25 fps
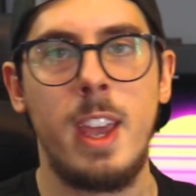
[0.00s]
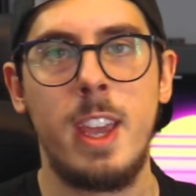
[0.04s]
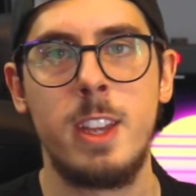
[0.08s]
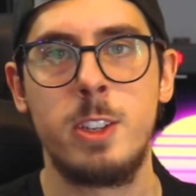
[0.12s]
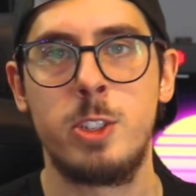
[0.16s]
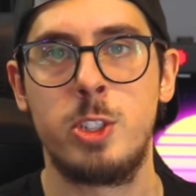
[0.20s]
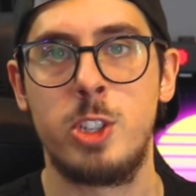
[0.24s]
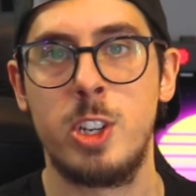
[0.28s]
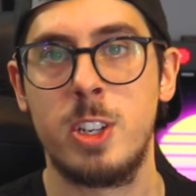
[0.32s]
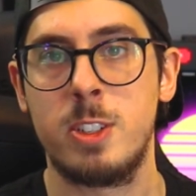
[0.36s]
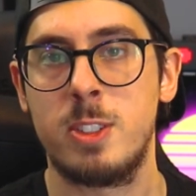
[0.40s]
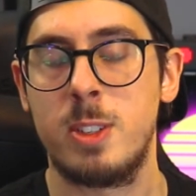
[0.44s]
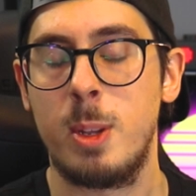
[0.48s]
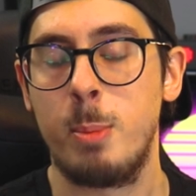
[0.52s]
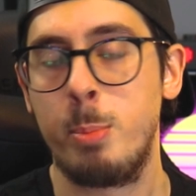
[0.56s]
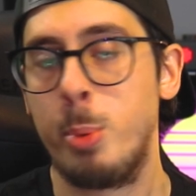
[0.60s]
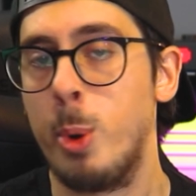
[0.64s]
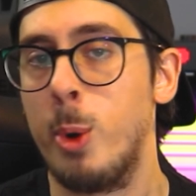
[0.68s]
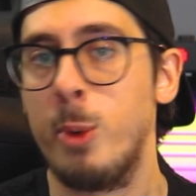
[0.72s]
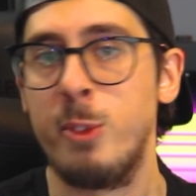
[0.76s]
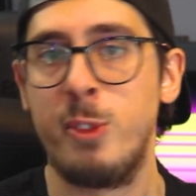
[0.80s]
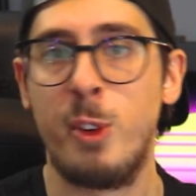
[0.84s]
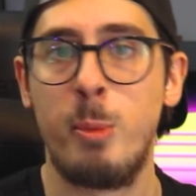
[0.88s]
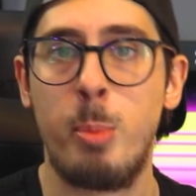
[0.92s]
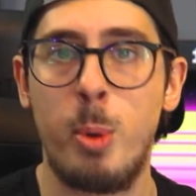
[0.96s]
it's just
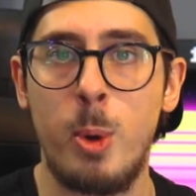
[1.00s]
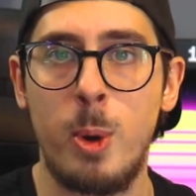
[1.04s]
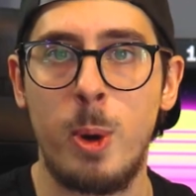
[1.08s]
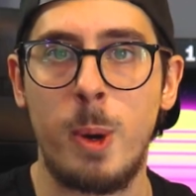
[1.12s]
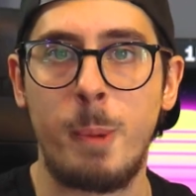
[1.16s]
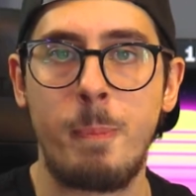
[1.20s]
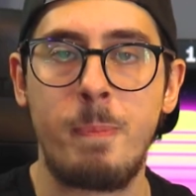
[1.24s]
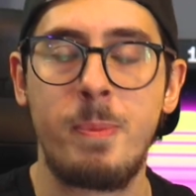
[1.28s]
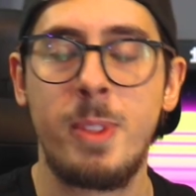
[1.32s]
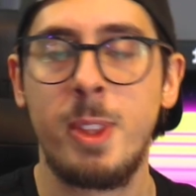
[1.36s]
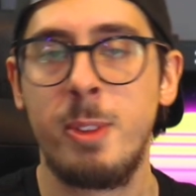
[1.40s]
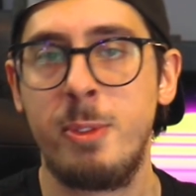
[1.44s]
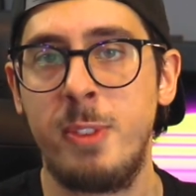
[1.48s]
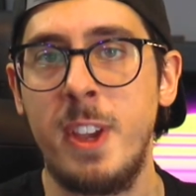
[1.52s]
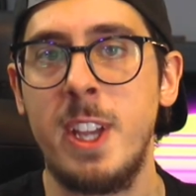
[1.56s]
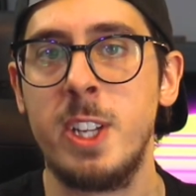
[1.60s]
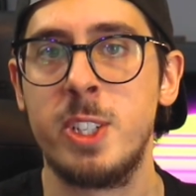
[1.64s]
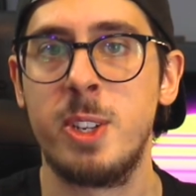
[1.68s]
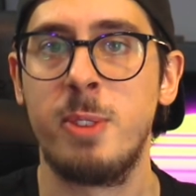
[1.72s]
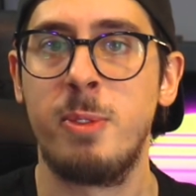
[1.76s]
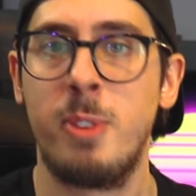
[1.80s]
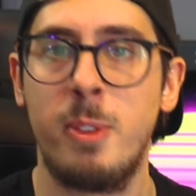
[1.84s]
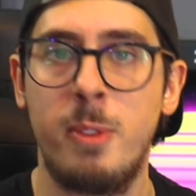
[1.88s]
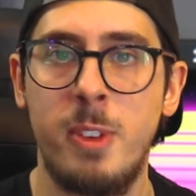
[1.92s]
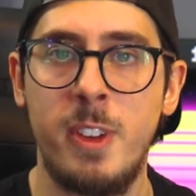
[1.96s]
port for port,
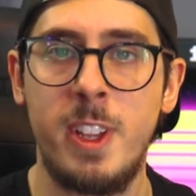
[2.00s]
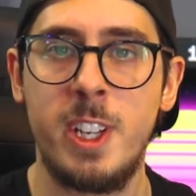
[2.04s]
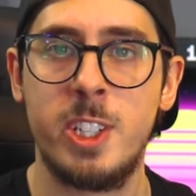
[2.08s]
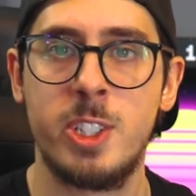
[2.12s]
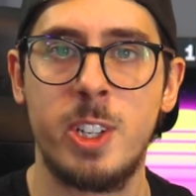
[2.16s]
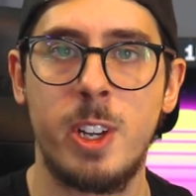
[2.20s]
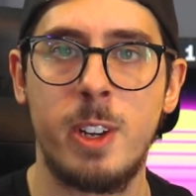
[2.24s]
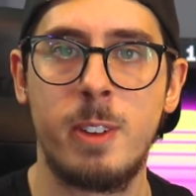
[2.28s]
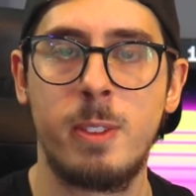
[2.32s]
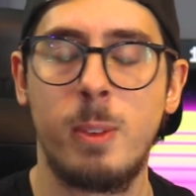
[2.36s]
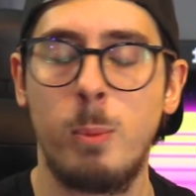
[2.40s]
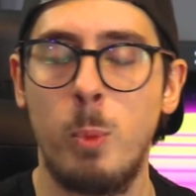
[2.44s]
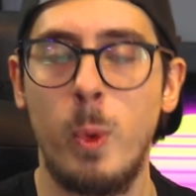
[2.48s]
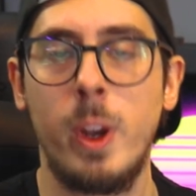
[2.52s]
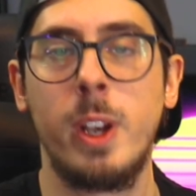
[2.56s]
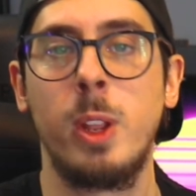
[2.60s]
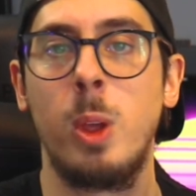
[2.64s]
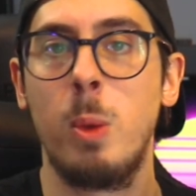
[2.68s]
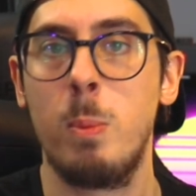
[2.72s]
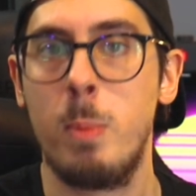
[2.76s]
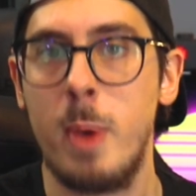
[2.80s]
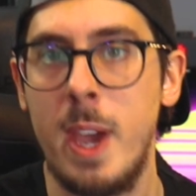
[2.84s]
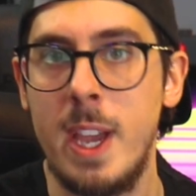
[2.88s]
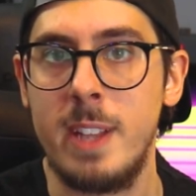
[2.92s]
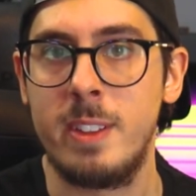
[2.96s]
feature for feature, when
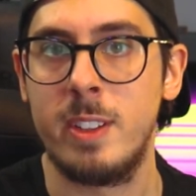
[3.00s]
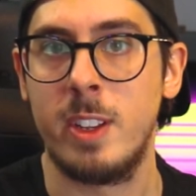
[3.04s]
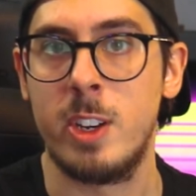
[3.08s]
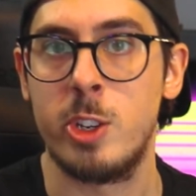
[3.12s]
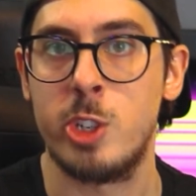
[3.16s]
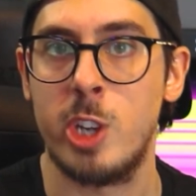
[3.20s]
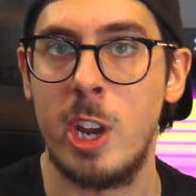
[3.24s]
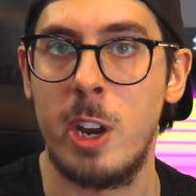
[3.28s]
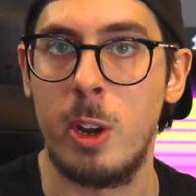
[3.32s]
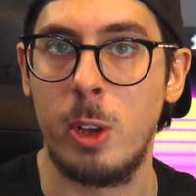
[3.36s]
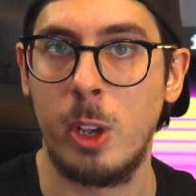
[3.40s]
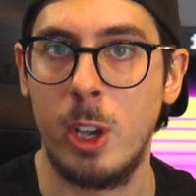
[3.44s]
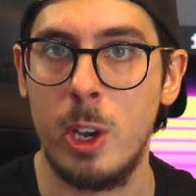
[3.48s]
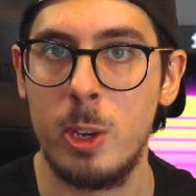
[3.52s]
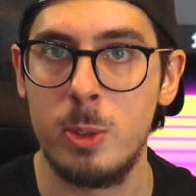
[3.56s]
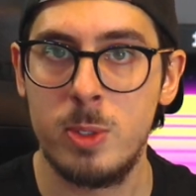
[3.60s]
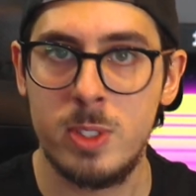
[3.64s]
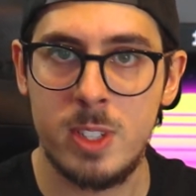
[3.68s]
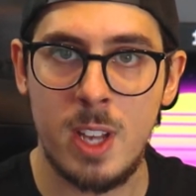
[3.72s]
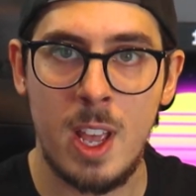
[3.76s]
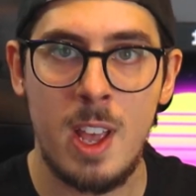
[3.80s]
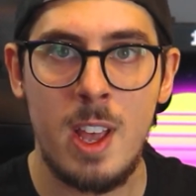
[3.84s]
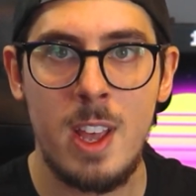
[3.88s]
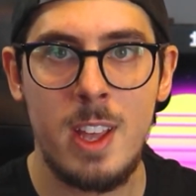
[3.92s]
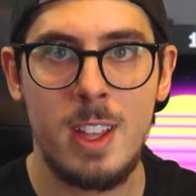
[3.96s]
compared to the Shadow
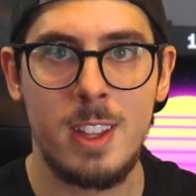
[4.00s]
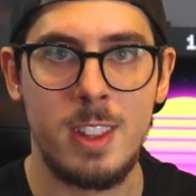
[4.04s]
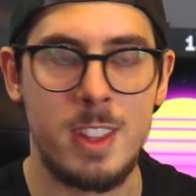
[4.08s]
Ghost,